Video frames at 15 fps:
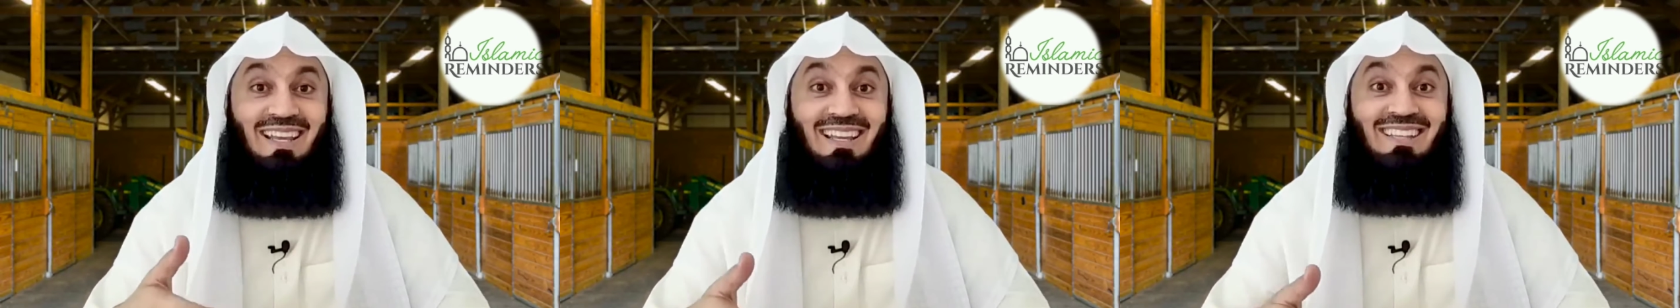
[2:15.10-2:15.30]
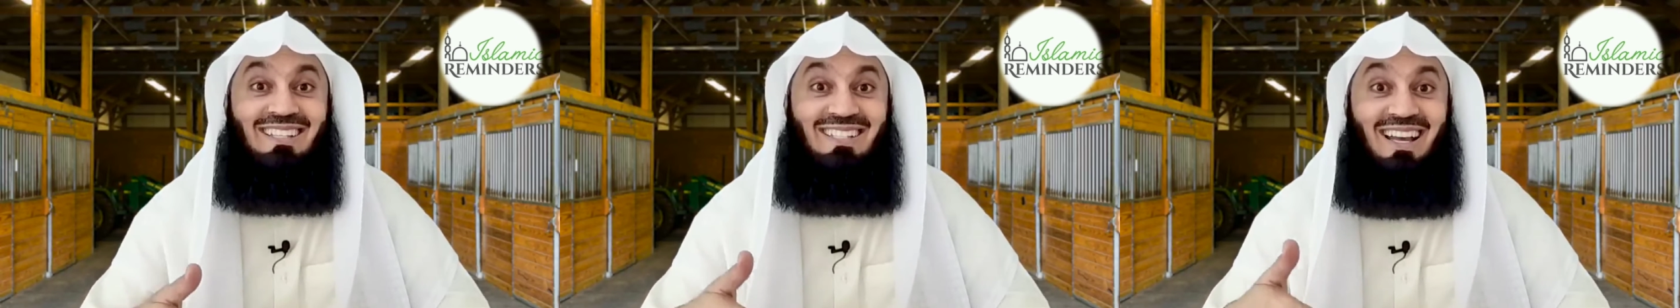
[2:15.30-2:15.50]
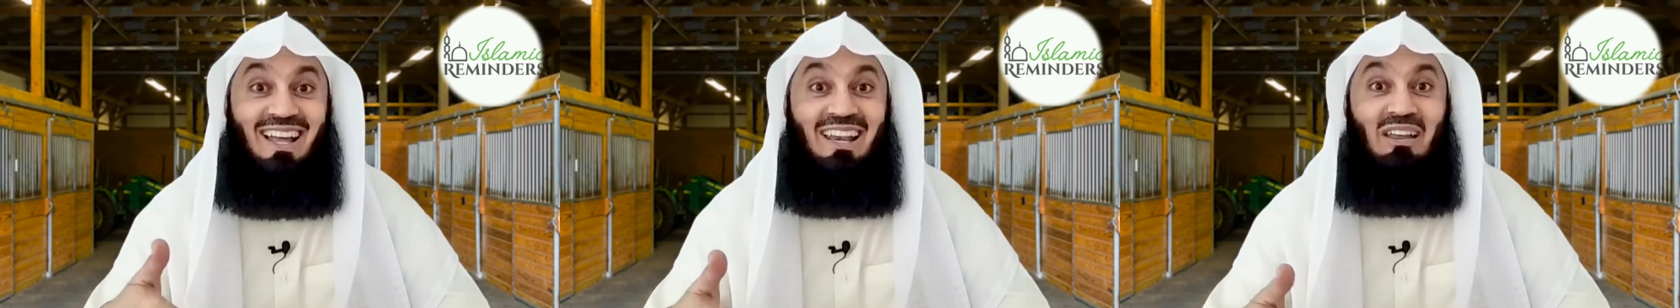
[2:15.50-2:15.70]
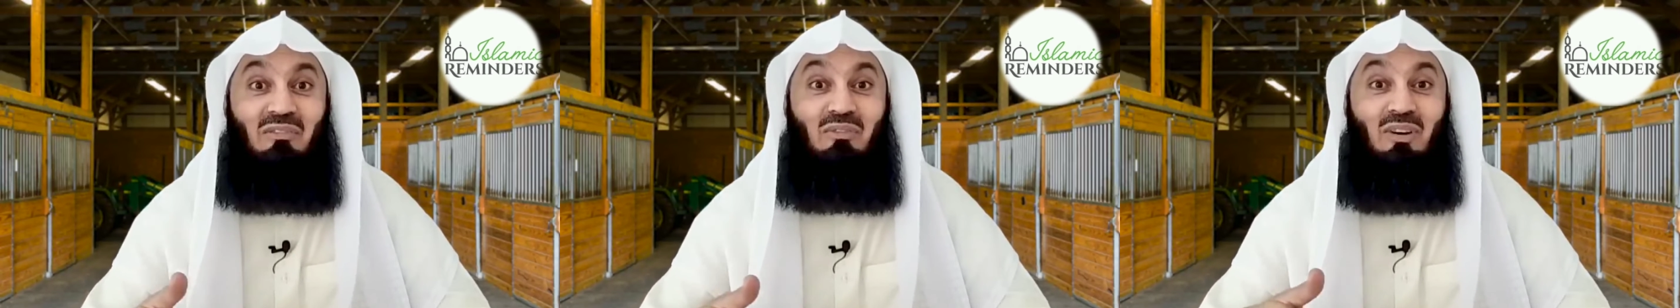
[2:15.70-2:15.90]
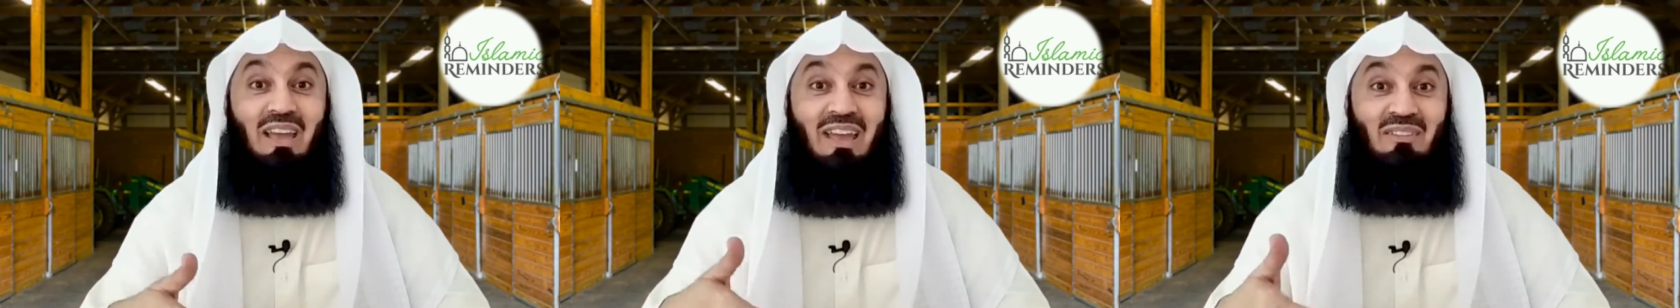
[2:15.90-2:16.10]
saying Inshallah
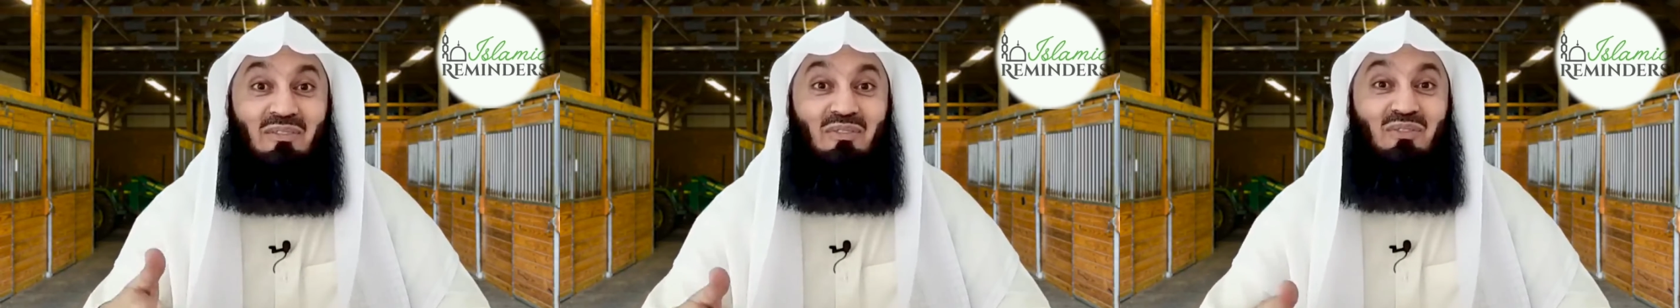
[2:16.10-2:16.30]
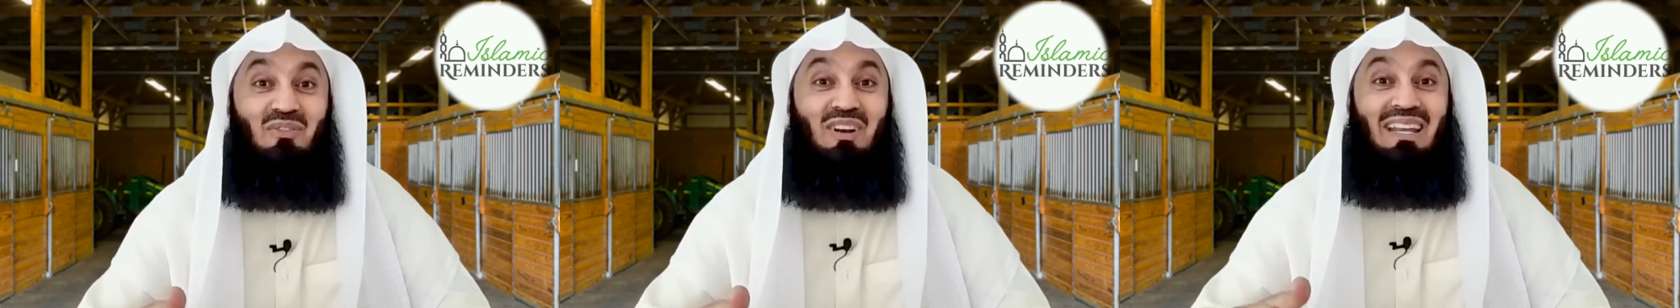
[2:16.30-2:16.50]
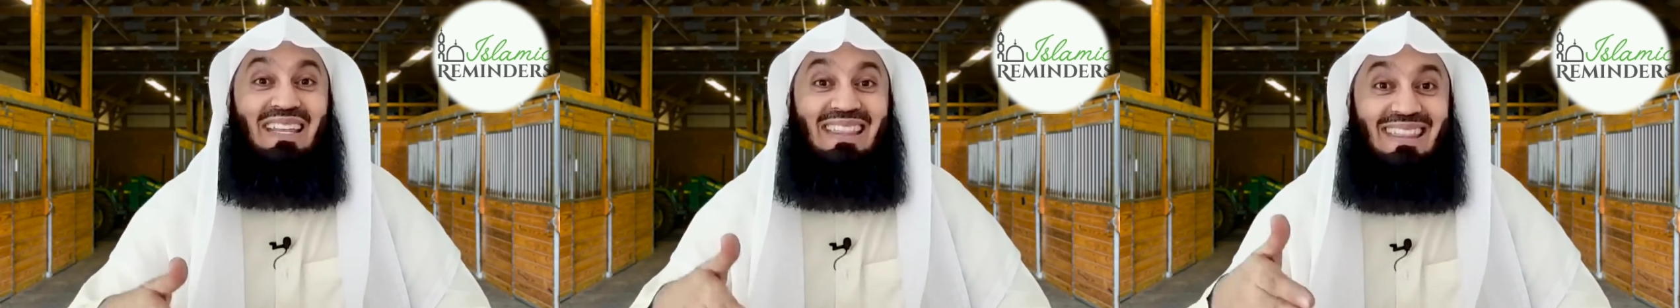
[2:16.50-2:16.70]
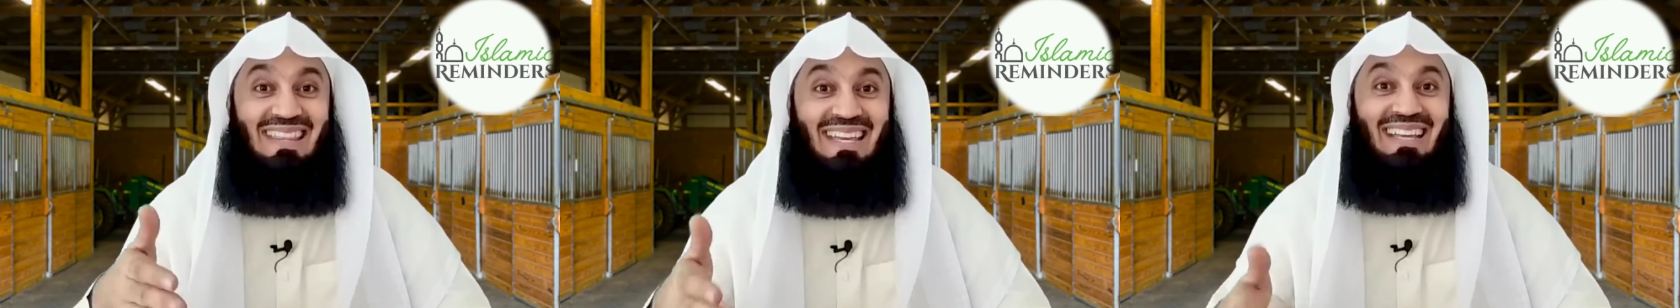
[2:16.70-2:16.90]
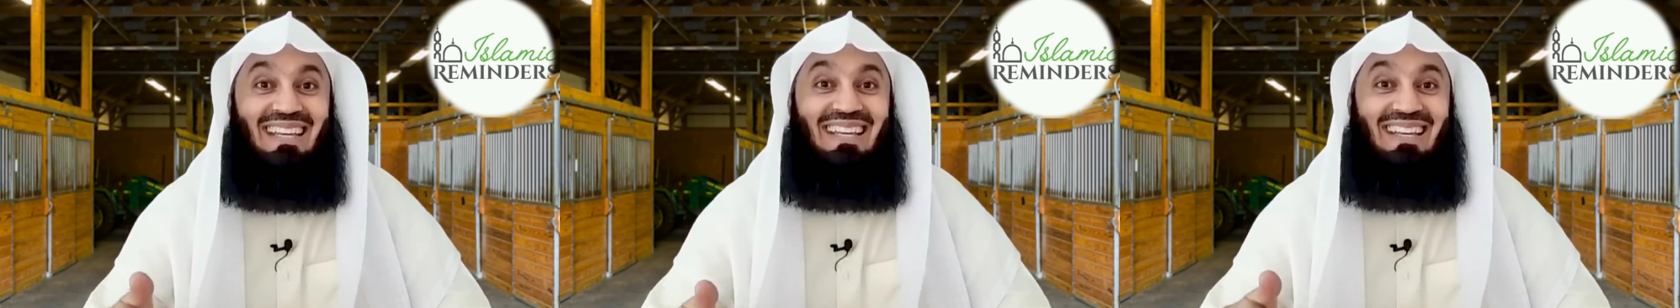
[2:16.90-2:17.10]
for
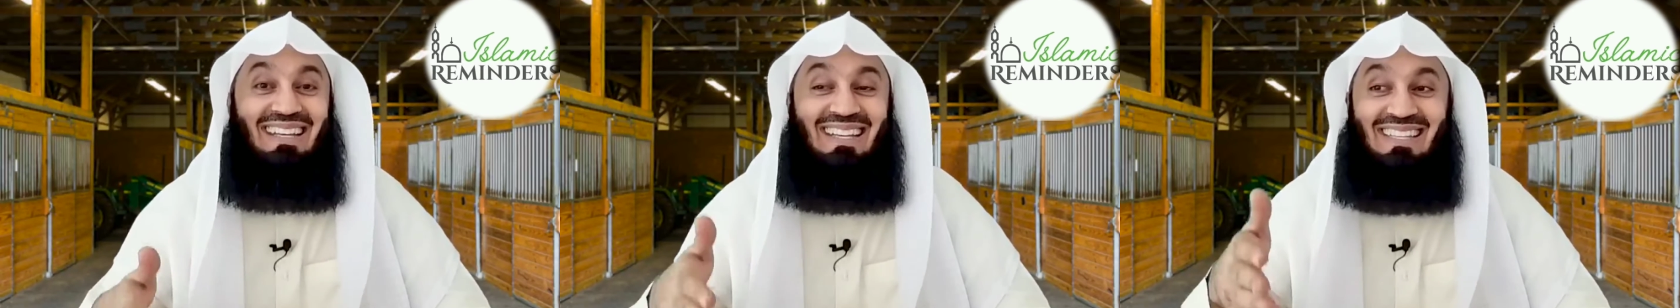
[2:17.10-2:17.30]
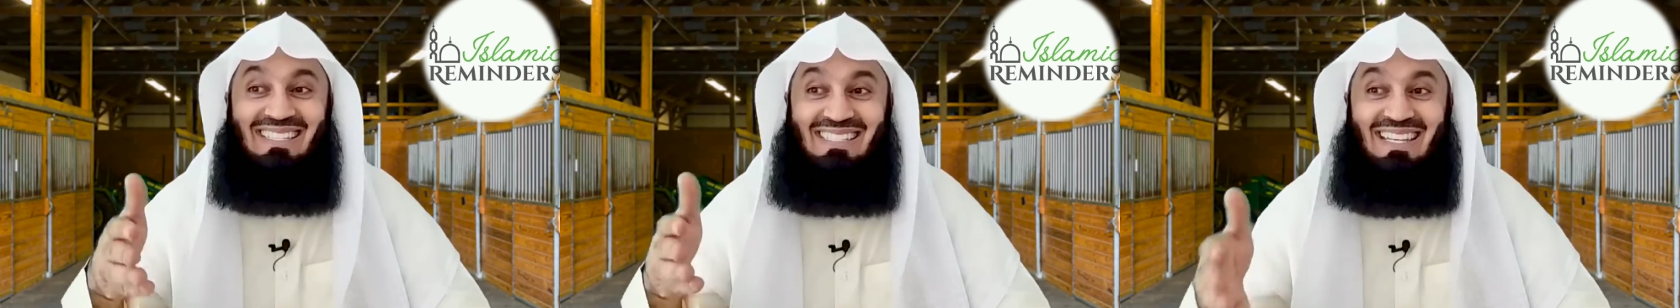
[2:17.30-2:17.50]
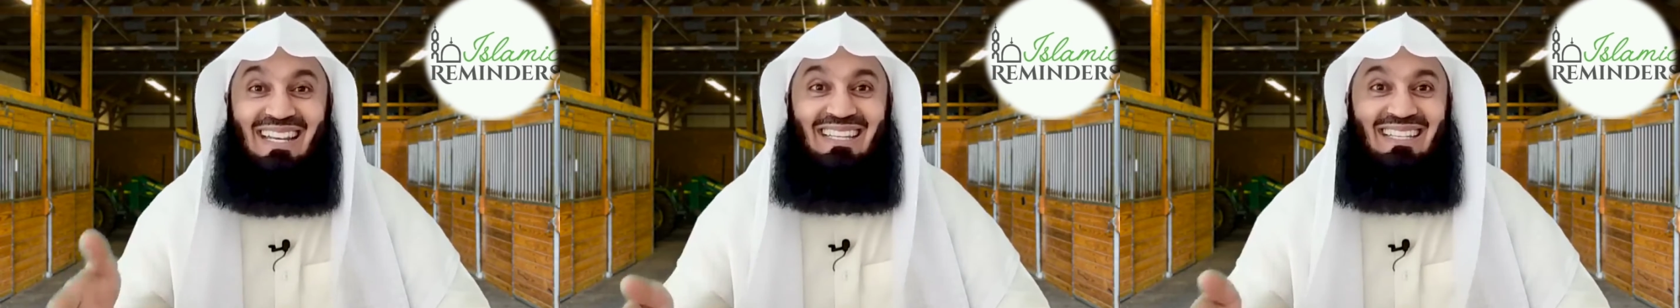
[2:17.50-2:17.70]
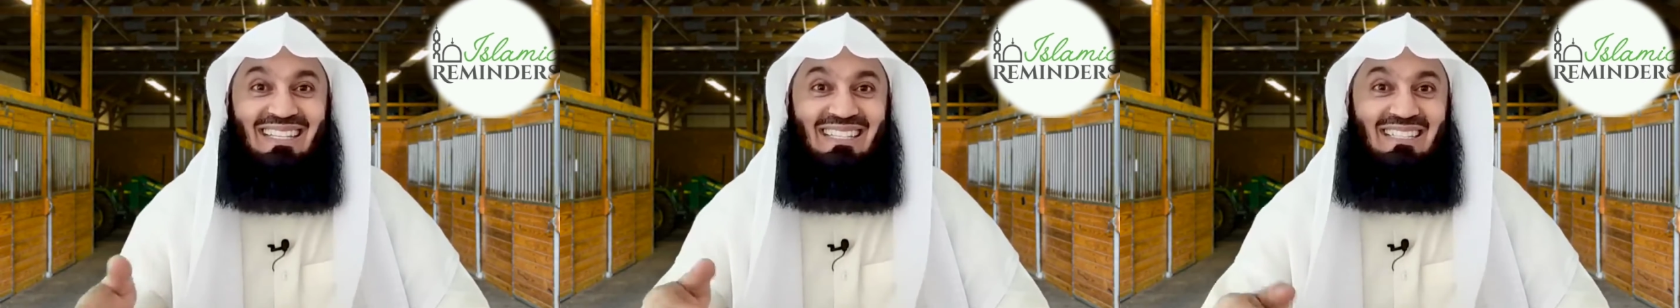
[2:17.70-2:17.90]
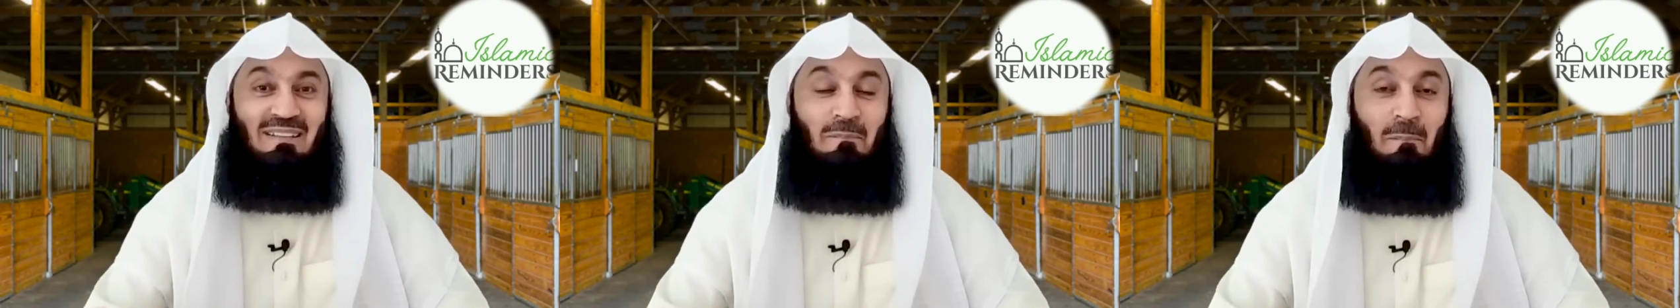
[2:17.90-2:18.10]
everything in his
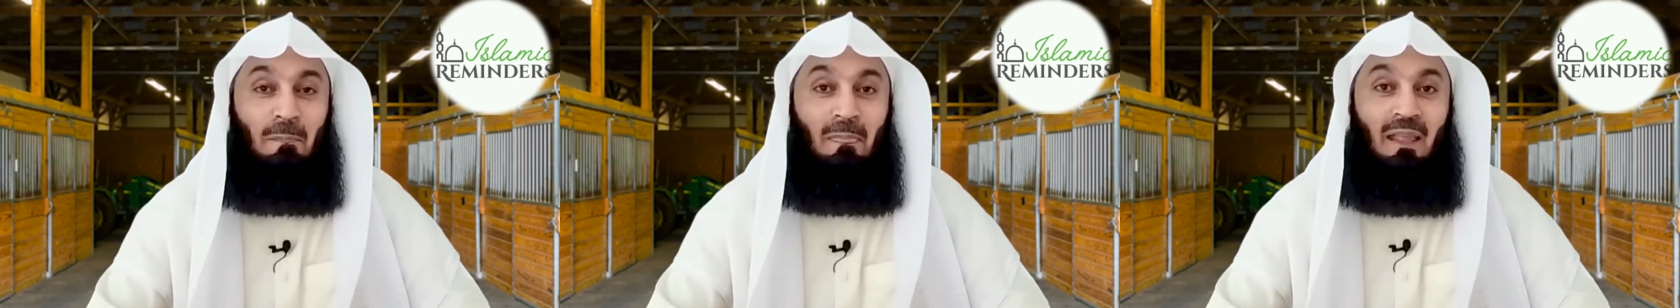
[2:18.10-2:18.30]
sentence.